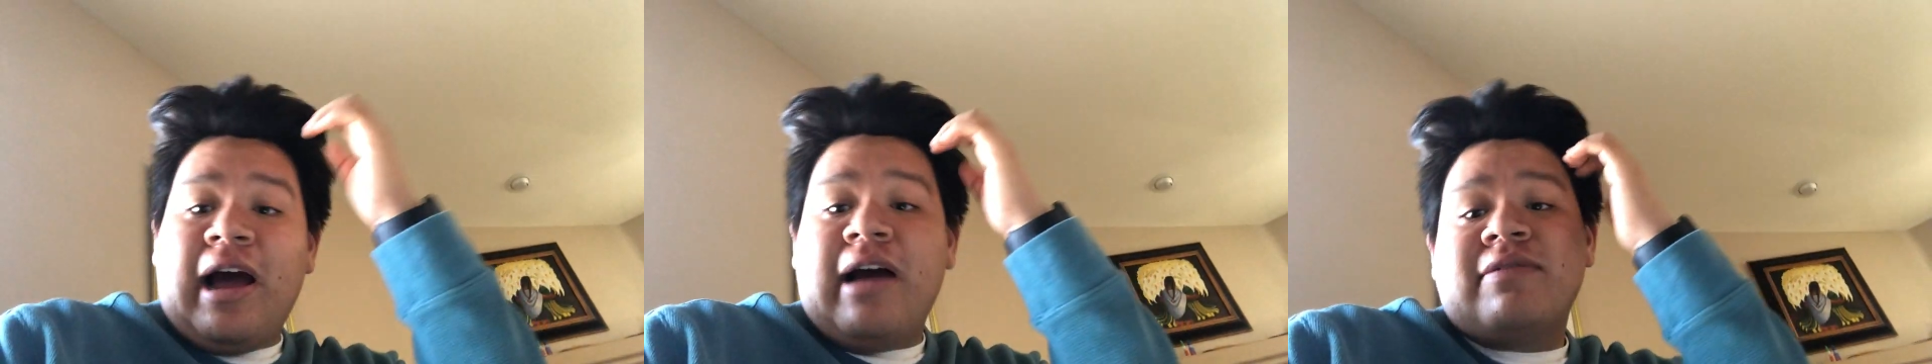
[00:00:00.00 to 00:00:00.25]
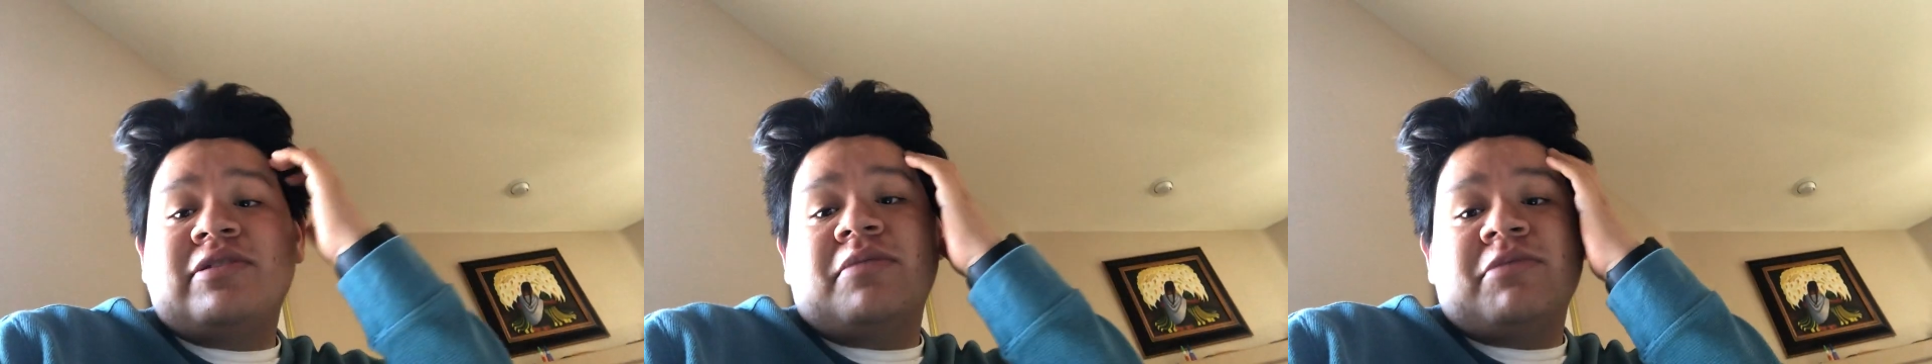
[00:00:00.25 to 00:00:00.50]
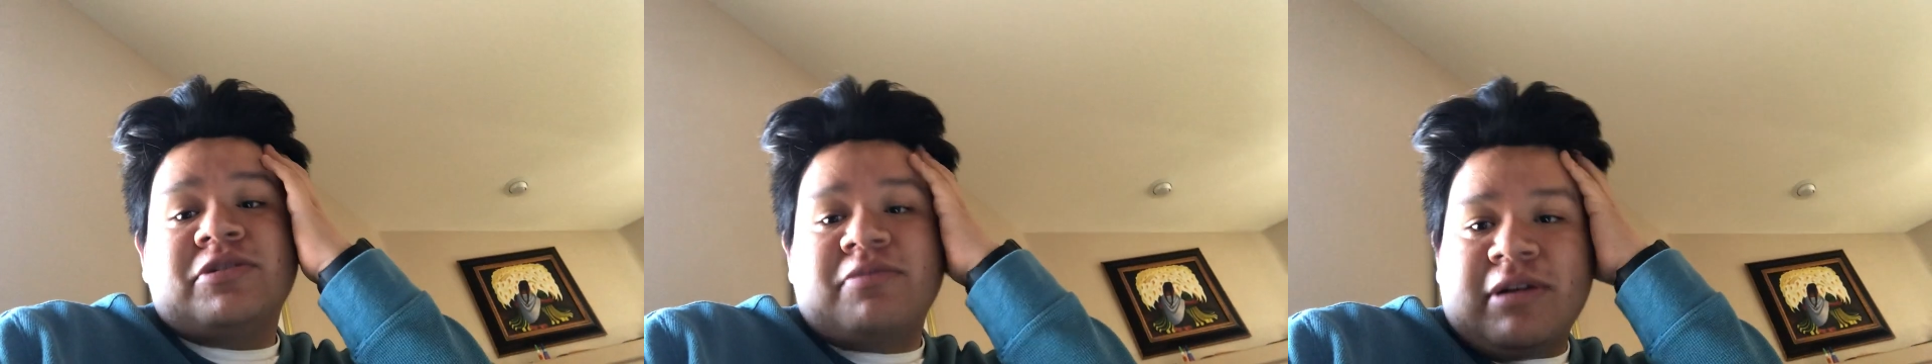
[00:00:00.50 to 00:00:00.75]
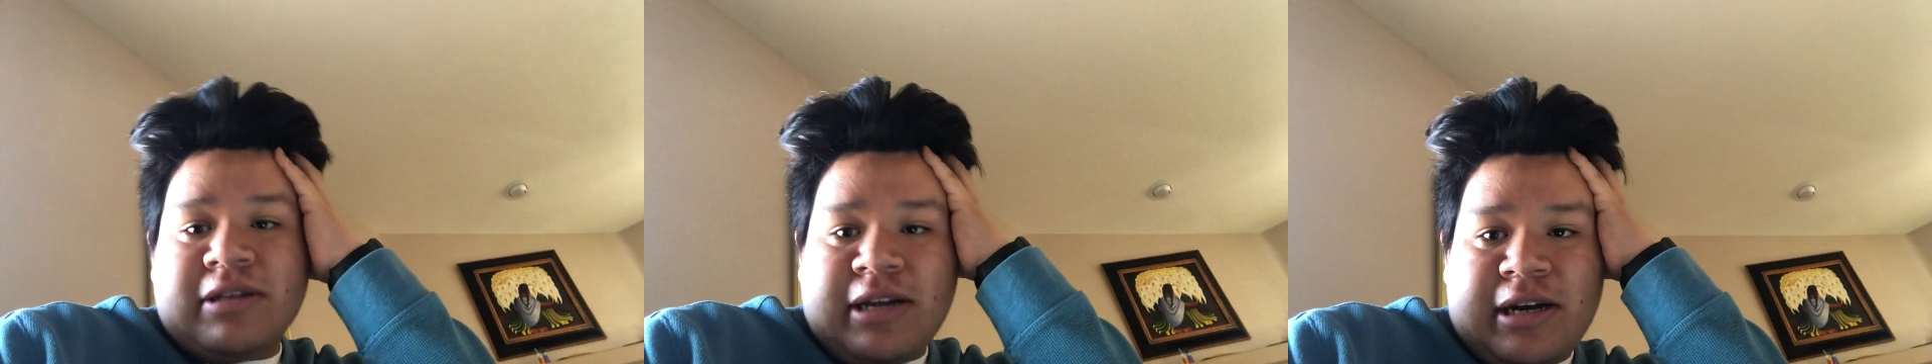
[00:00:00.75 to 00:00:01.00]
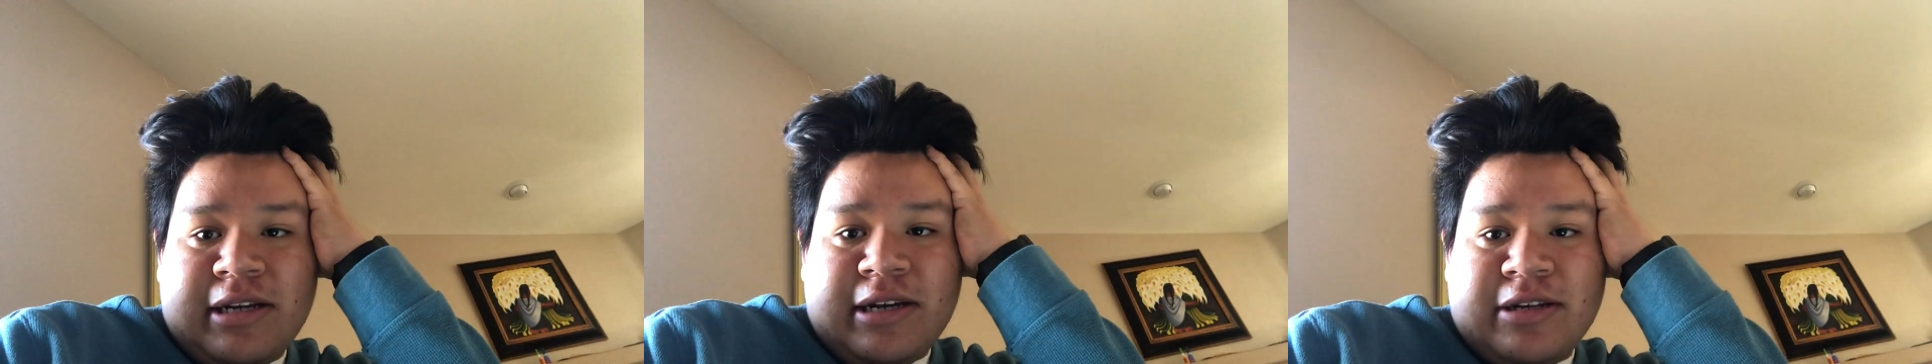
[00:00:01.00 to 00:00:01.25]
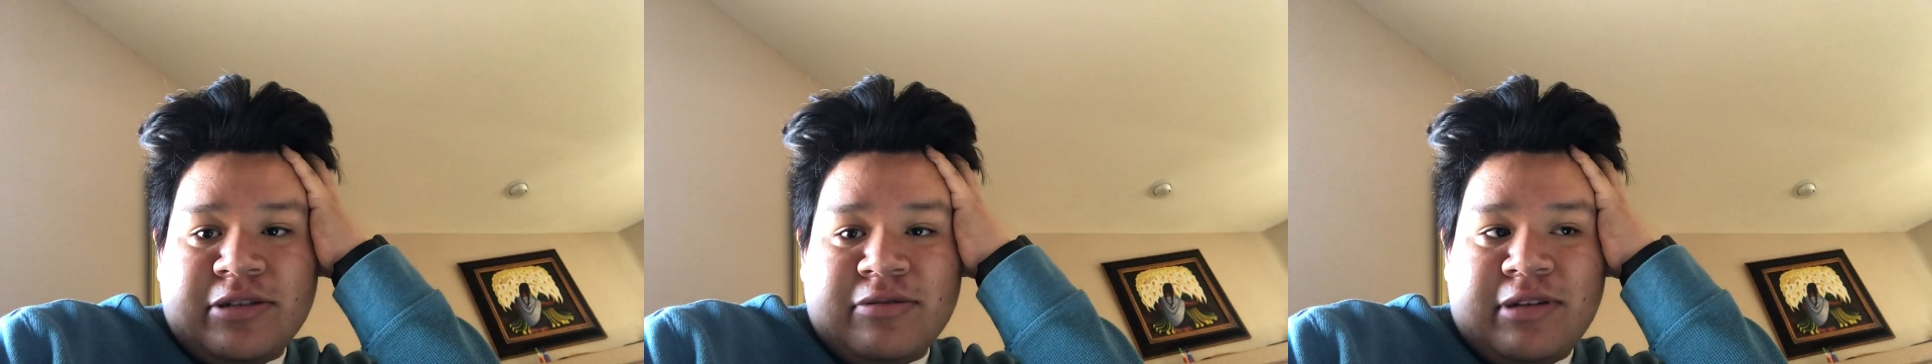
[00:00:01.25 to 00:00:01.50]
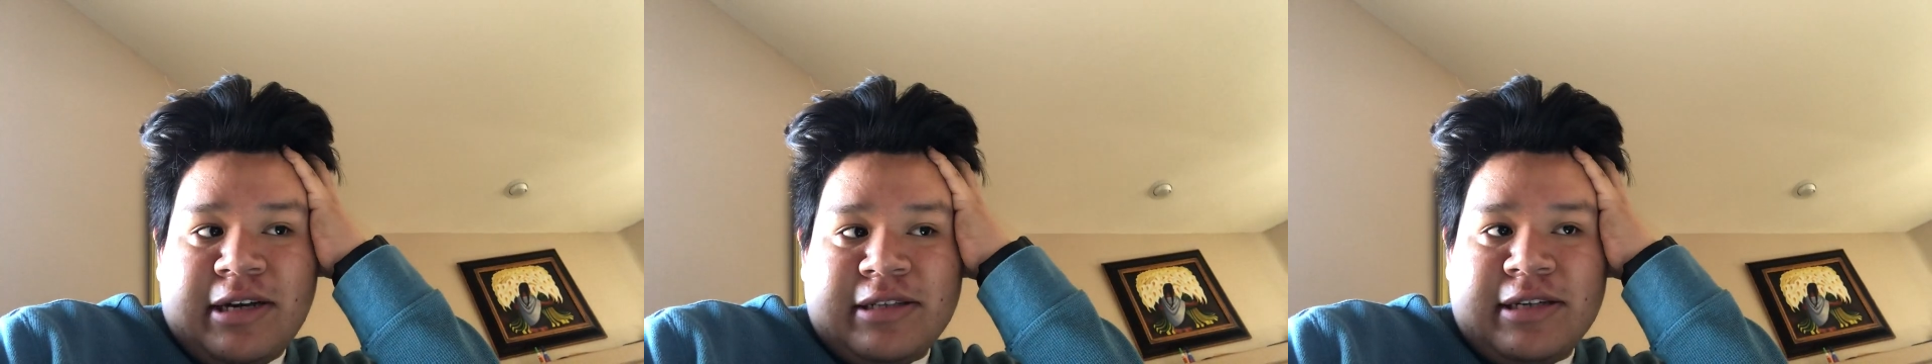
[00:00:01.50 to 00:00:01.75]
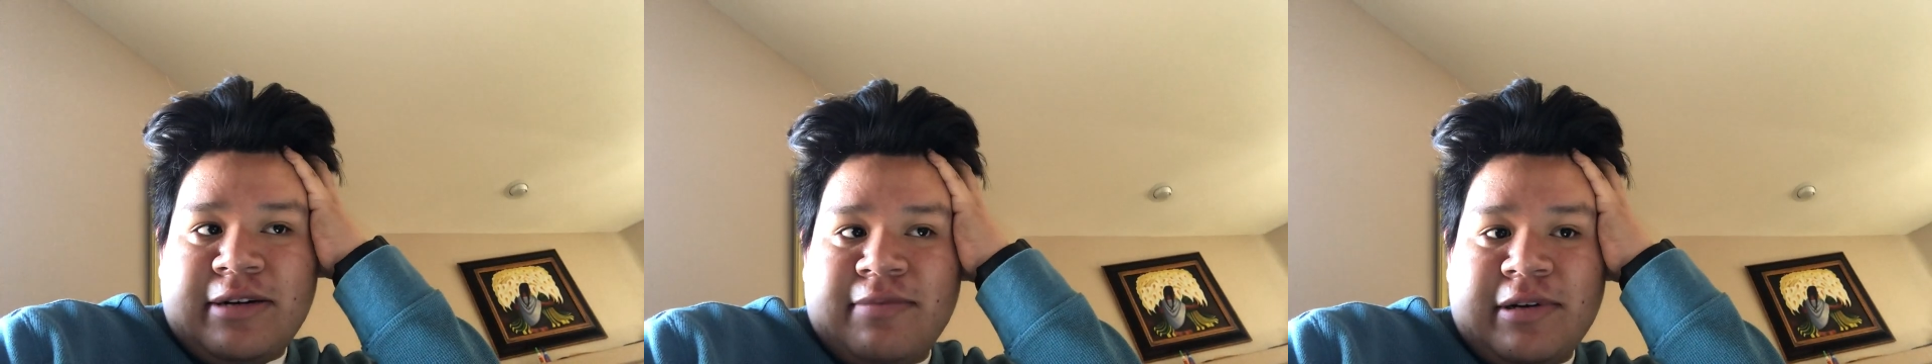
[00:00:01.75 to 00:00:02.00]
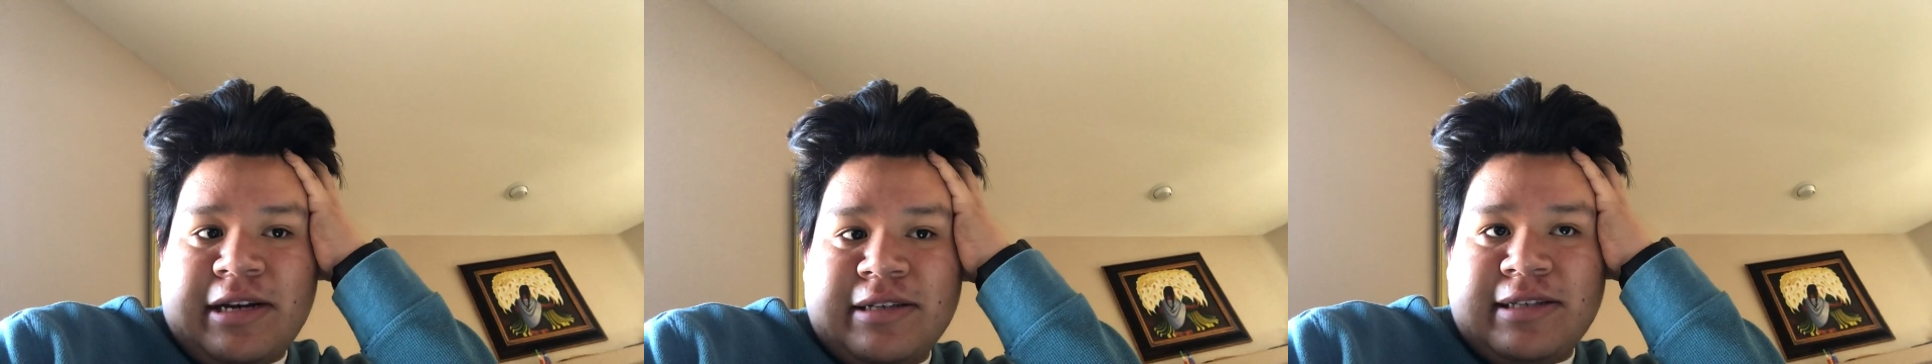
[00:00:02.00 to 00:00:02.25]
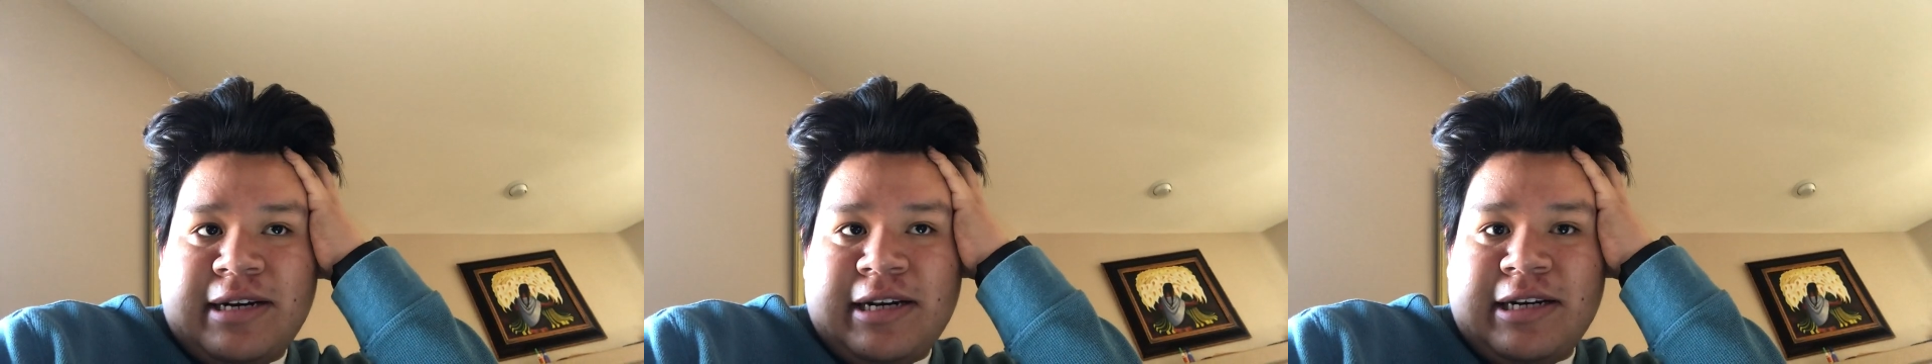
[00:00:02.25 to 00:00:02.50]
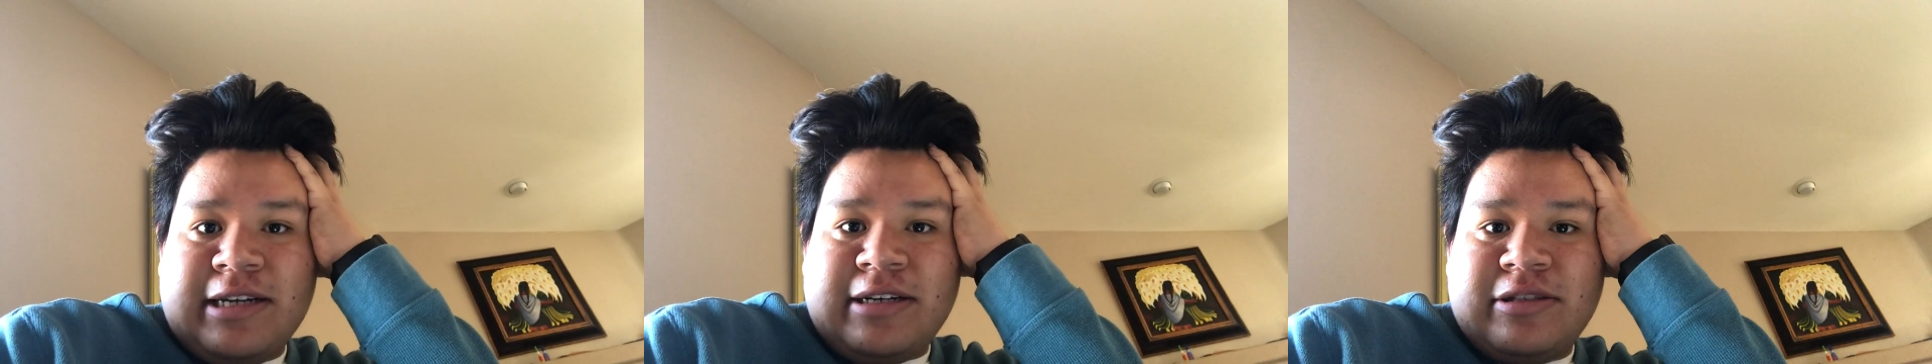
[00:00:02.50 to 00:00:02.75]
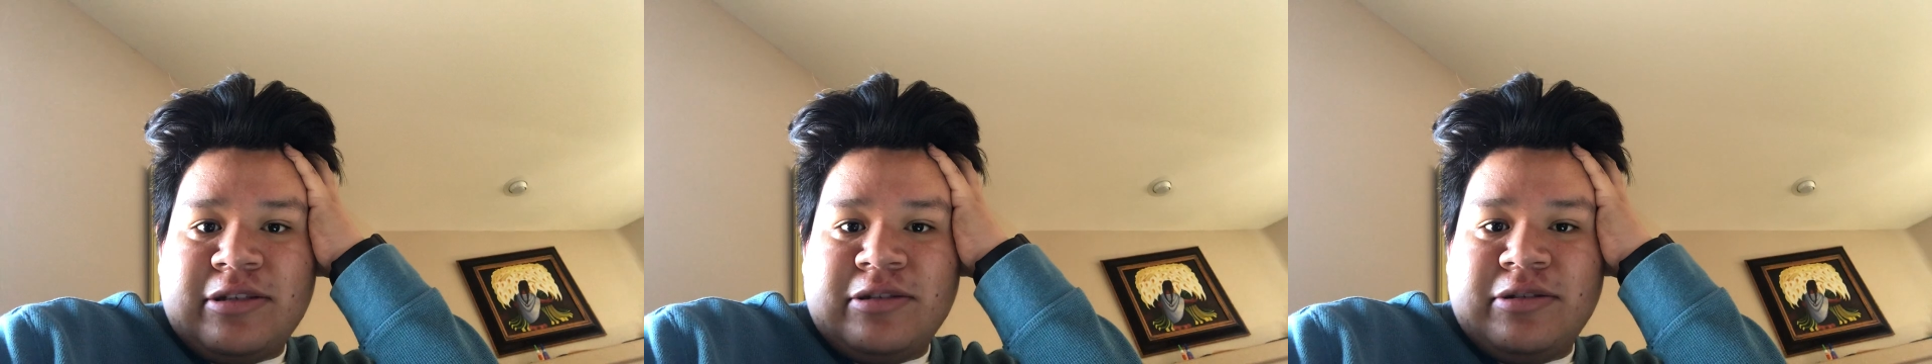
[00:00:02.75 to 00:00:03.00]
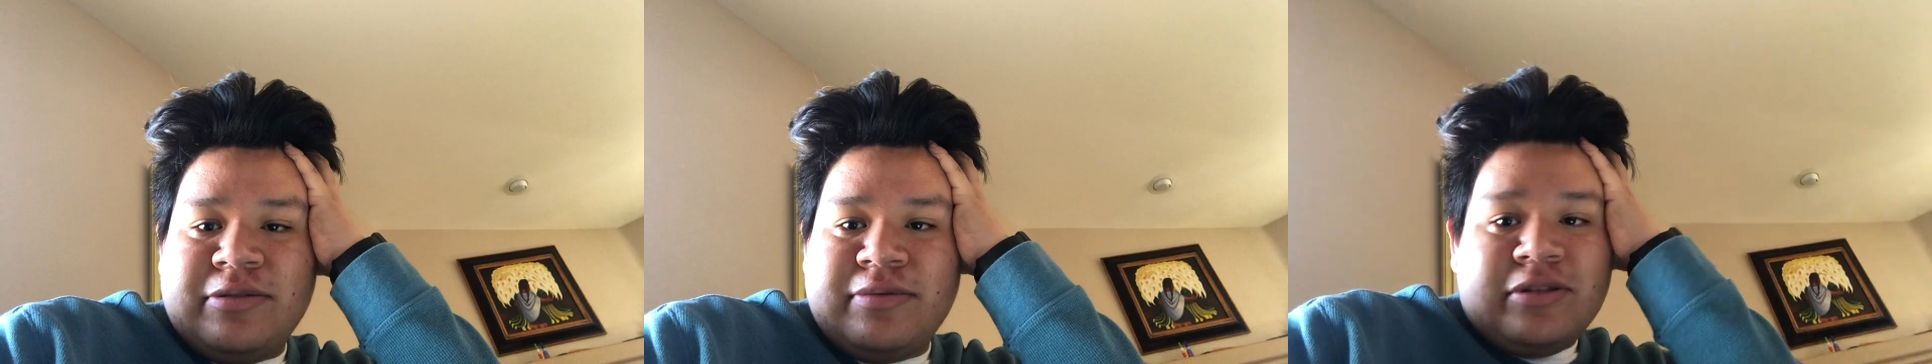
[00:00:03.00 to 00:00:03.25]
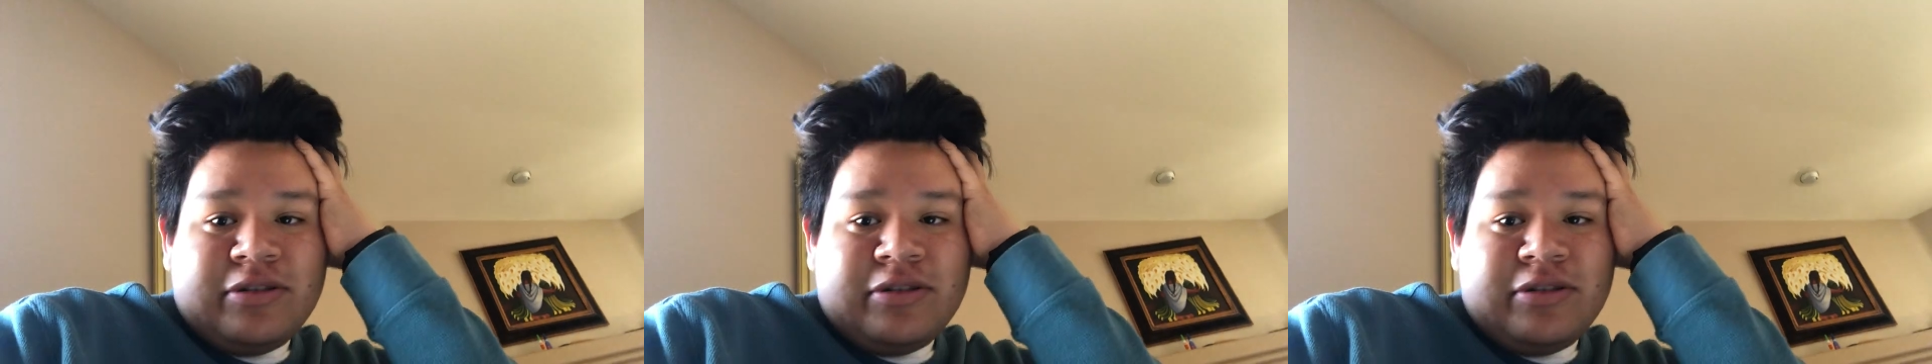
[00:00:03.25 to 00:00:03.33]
have so much work that I need to do that I didn't realize that I needed to do.